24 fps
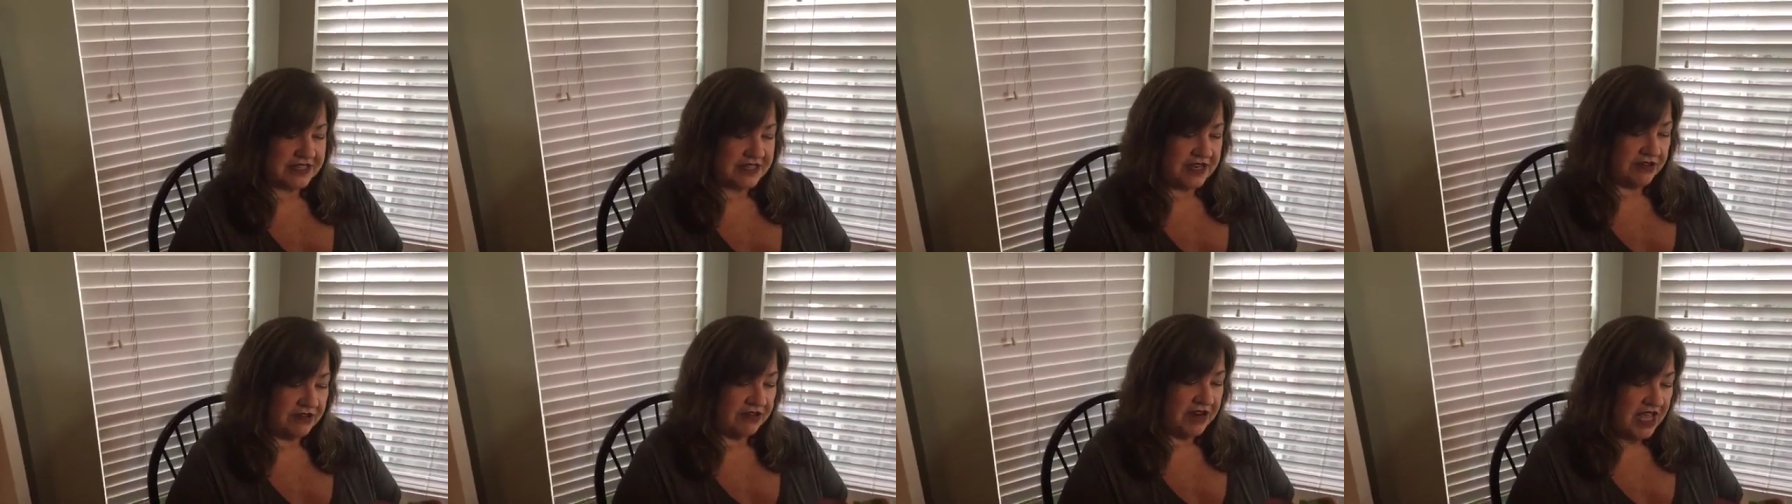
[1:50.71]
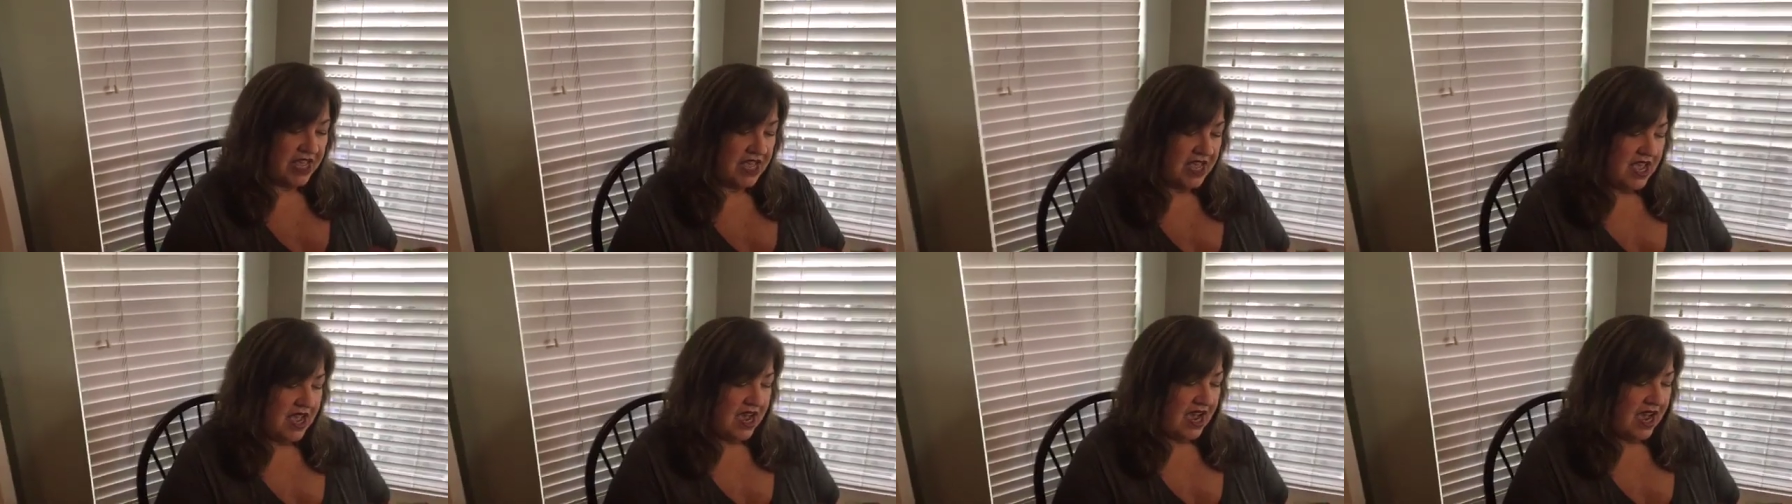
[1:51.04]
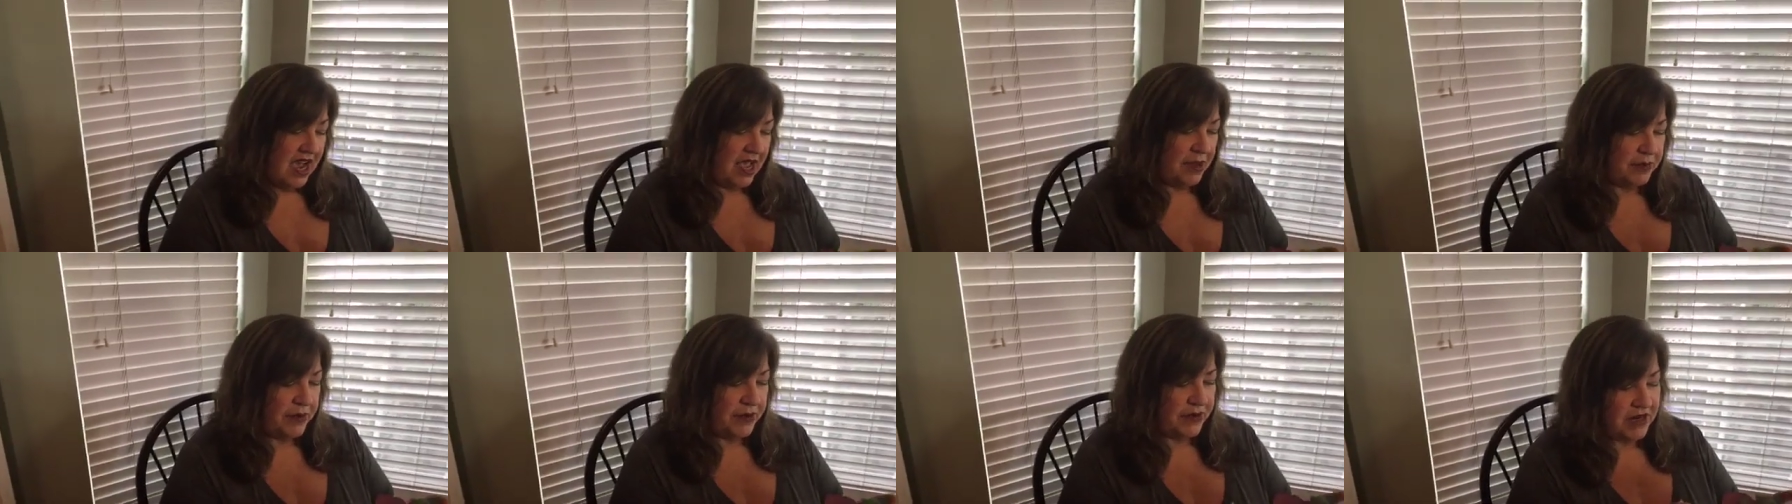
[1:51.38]
So
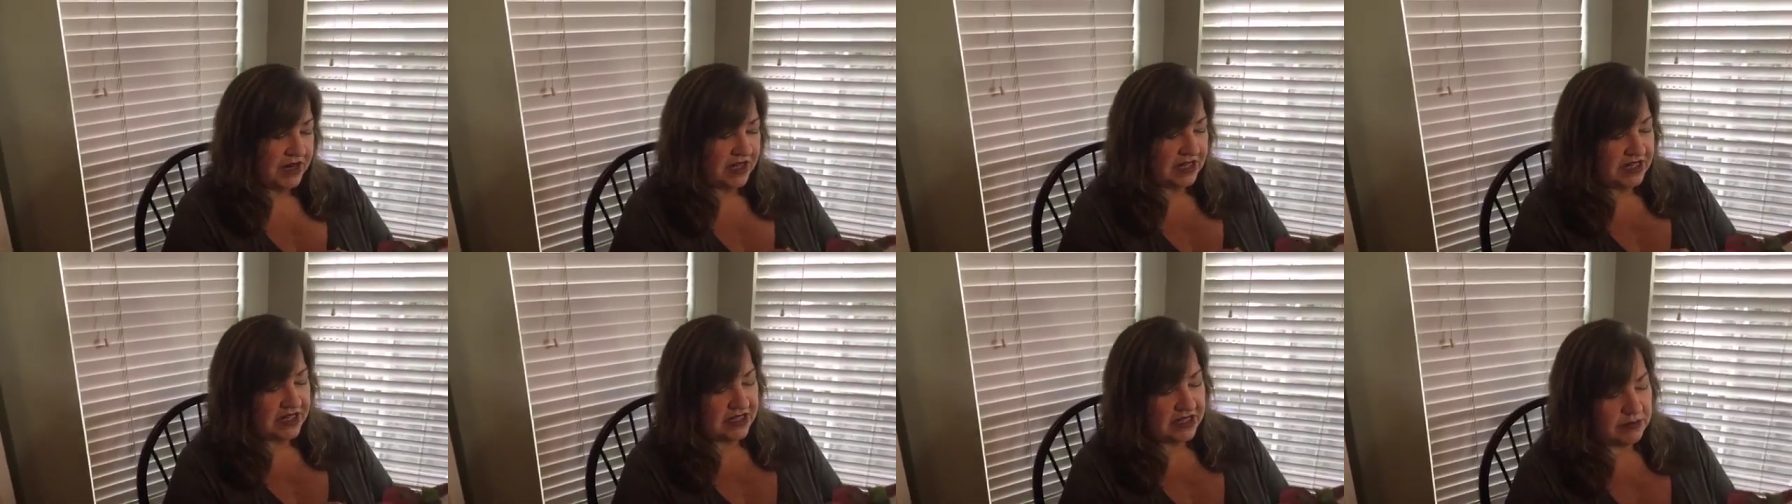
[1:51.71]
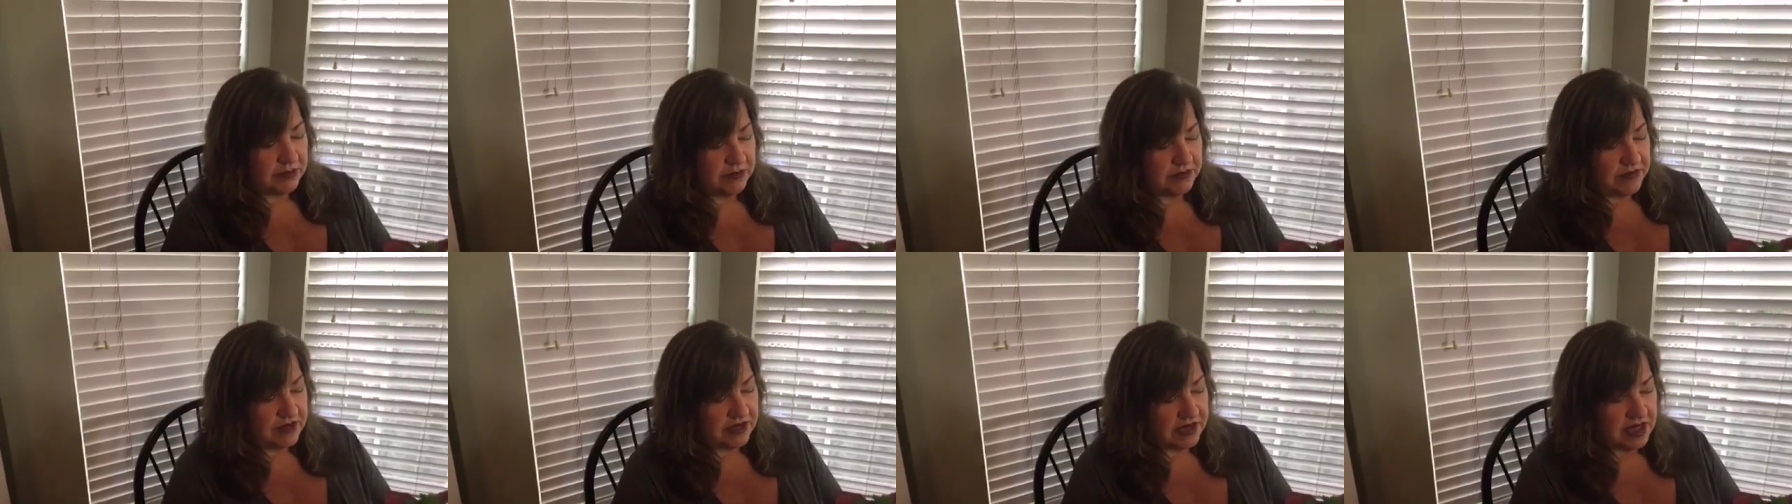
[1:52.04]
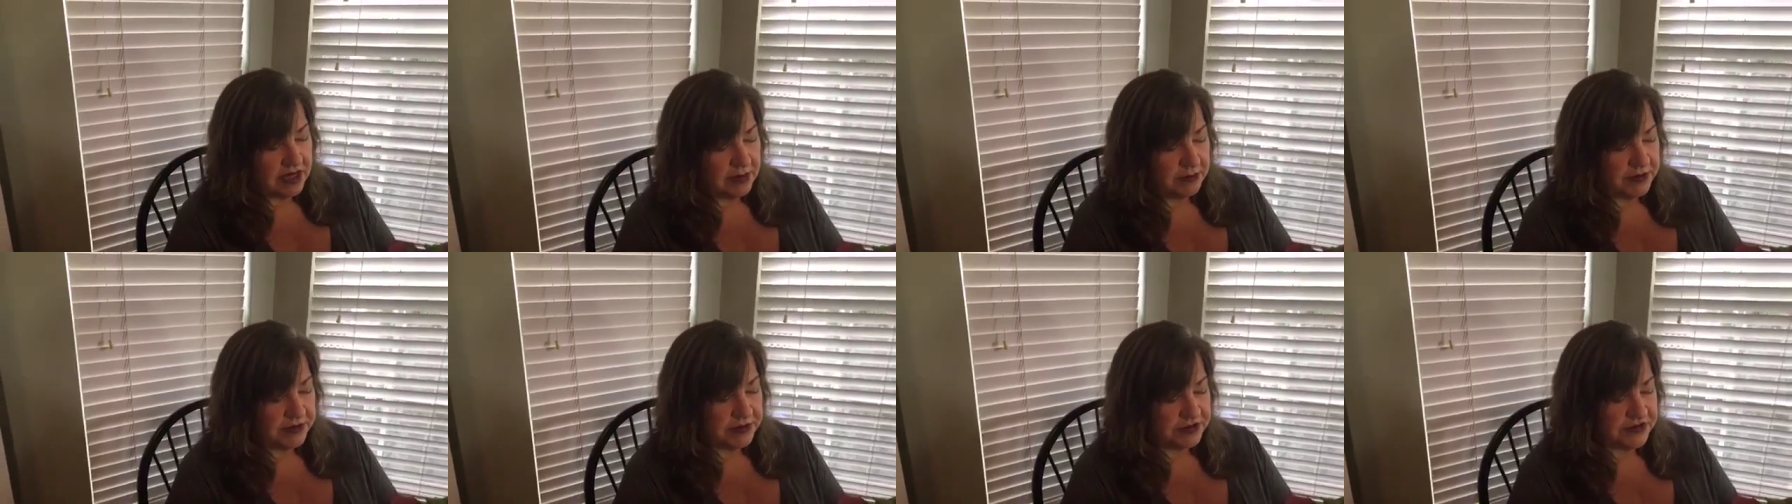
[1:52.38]
I put a
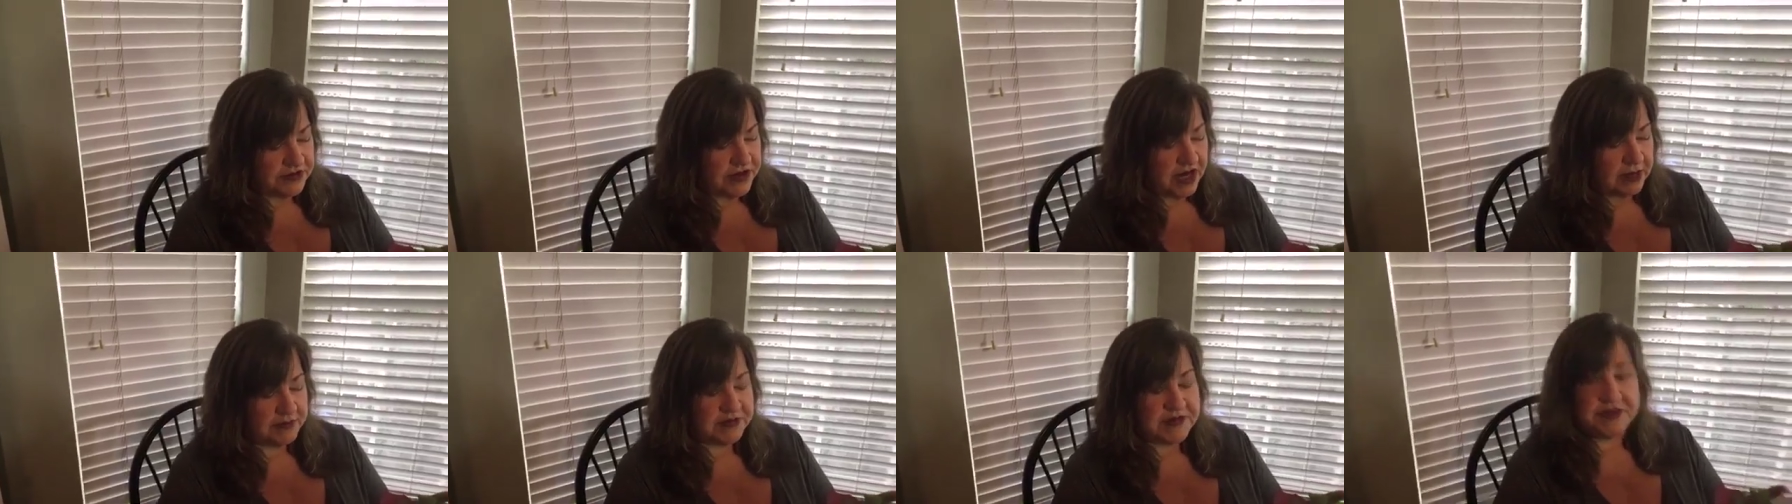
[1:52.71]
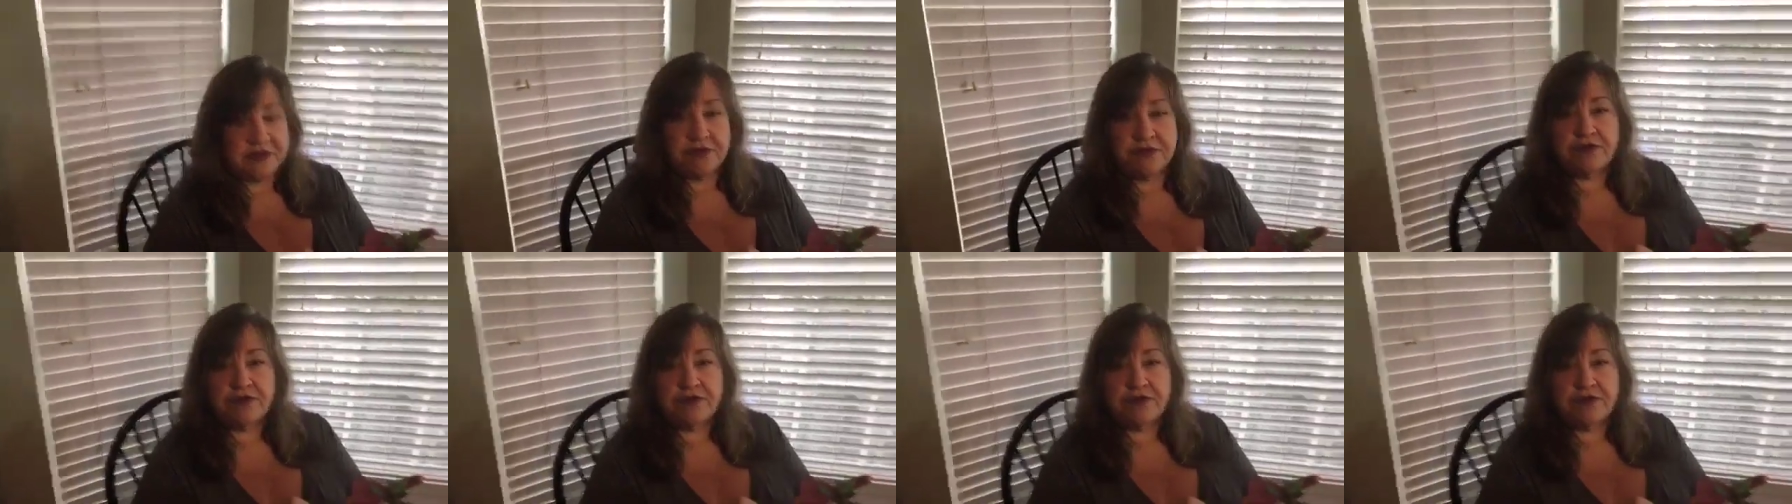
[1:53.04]
couple drops